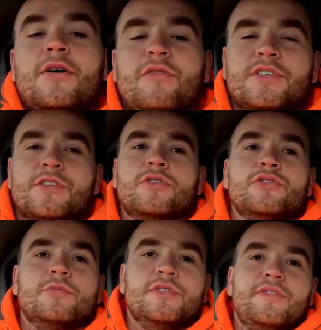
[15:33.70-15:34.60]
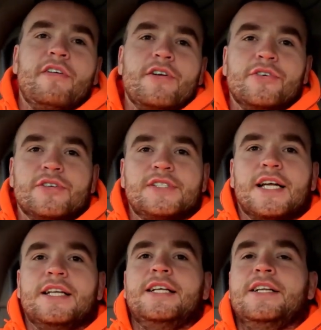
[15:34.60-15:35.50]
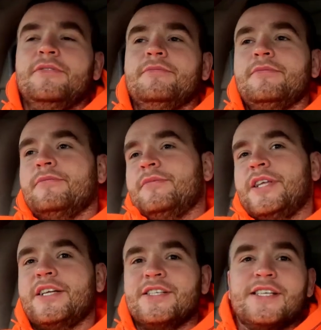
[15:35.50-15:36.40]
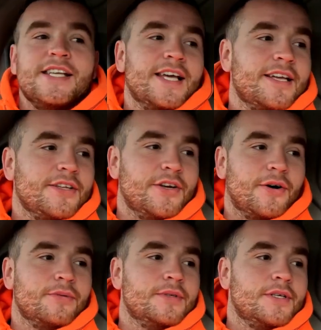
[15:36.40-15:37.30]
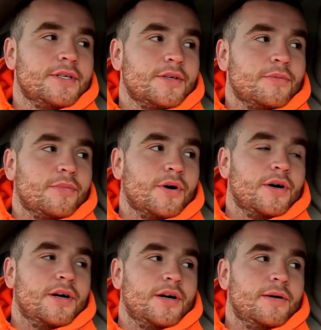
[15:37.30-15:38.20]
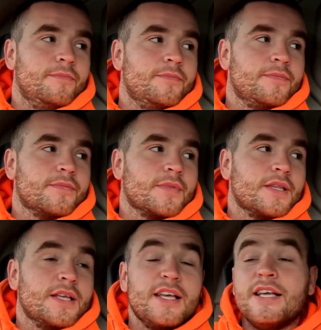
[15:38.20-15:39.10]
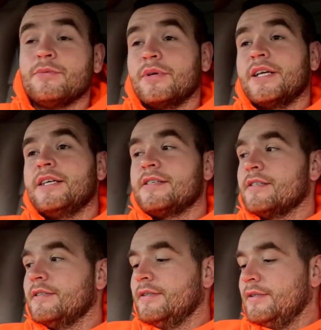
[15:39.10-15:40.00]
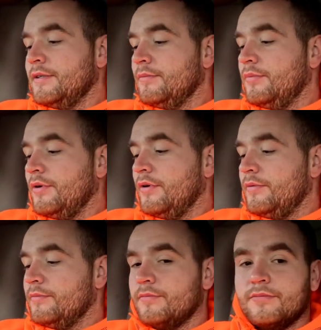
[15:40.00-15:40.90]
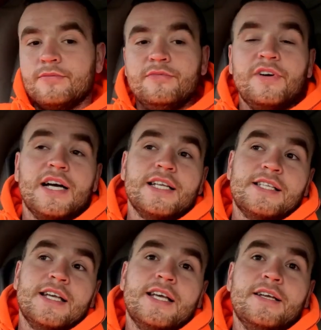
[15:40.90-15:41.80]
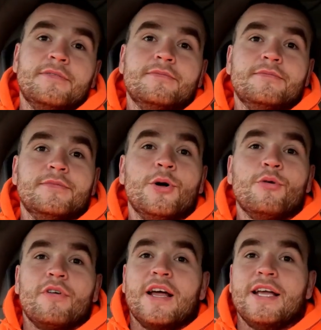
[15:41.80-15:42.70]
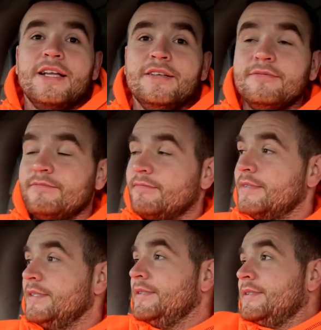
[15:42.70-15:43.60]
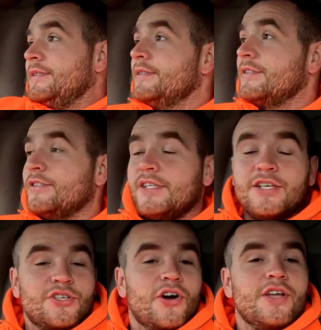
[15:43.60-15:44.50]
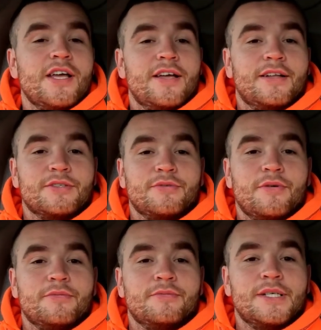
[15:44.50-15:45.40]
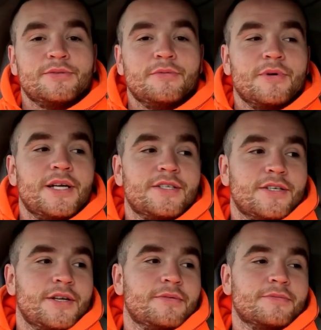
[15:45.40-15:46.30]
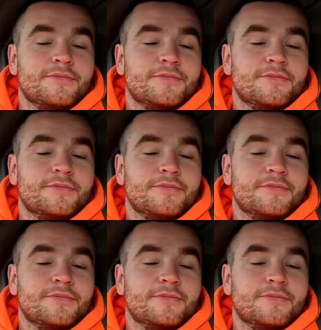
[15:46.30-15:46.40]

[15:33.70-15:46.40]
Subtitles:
Obviously the customers are very understanding and they can see it, you know, but it is what it is. But Friday's here, no rain, let's just enjoy it. That's what we're here to do.